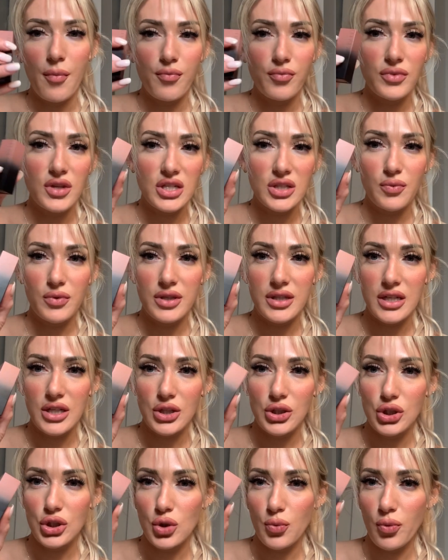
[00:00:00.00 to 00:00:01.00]
This one's like
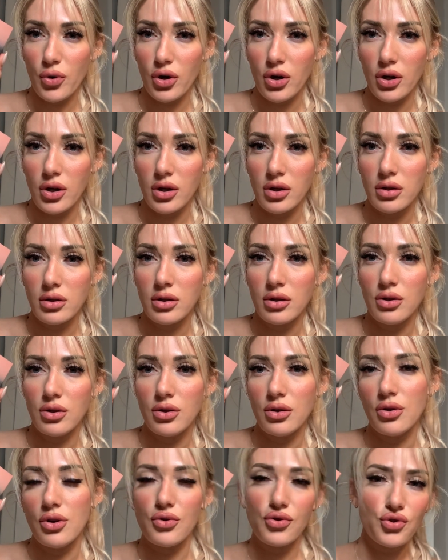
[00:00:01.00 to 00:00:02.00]
super
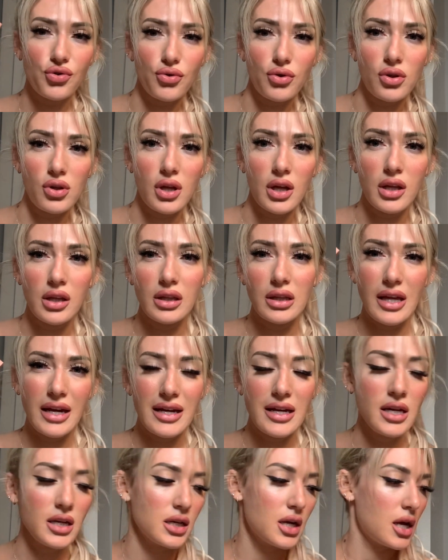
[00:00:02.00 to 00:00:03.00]
neutral and
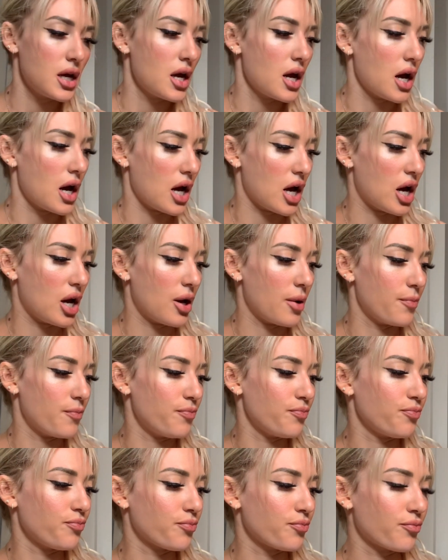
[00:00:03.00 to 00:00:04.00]
light, but
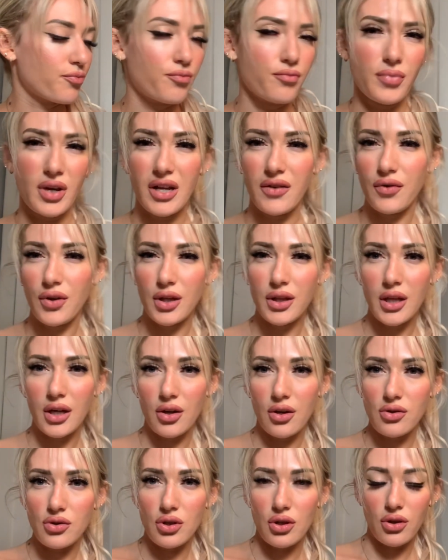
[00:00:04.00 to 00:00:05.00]
I feel like that
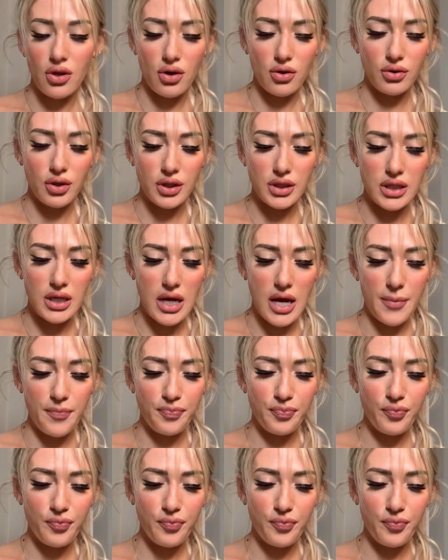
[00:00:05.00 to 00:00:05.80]
goes with our look today.